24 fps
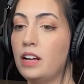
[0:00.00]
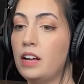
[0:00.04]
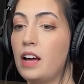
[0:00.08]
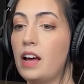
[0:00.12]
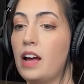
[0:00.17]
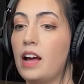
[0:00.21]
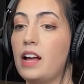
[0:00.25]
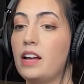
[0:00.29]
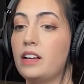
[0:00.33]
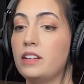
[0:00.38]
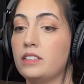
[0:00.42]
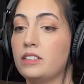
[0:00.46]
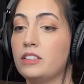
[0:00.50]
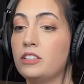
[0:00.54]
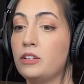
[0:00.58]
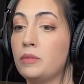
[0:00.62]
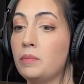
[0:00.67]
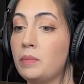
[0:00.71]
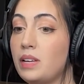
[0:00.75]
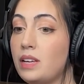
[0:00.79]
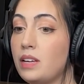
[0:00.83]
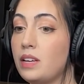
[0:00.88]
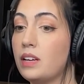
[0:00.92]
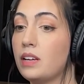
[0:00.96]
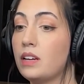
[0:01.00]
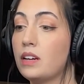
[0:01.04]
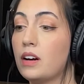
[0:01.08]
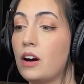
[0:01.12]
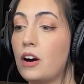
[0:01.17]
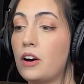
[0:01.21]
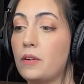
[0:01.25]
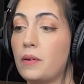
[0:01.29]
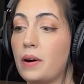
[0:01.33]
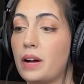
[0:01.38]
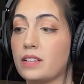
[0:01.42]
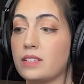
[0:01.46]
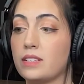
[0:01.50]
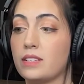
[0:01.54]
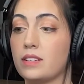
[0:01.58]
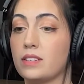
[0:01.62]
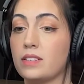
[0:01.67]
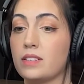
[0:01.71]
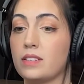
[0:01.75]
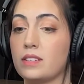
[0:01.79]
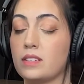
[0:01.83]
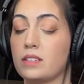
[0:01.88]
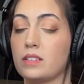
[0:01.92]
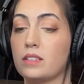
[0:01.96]
And to me, OS
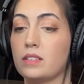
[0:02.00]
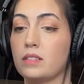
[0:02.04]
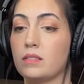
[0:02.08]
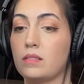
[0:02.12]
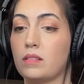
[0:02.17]
is